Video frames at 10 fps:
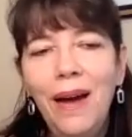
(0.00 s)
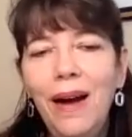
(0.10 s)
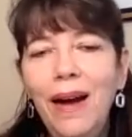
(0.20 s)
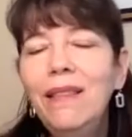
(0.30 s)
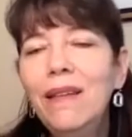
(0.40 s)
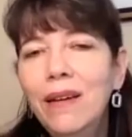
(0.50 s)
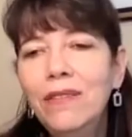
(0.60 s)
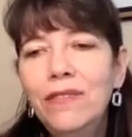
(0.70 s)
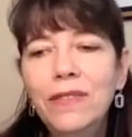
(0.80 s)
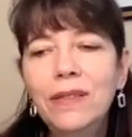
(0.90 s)
I
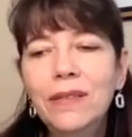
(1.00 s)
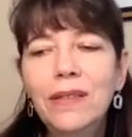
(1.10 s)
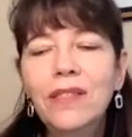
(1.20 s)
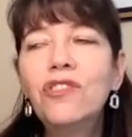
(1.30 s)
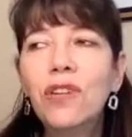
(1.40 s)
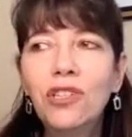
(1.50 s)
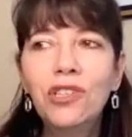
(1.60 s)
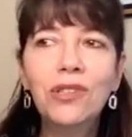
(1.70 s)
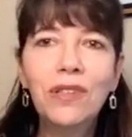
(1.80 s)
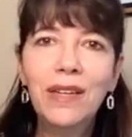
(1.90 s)
love the
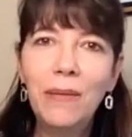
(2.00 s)
structure that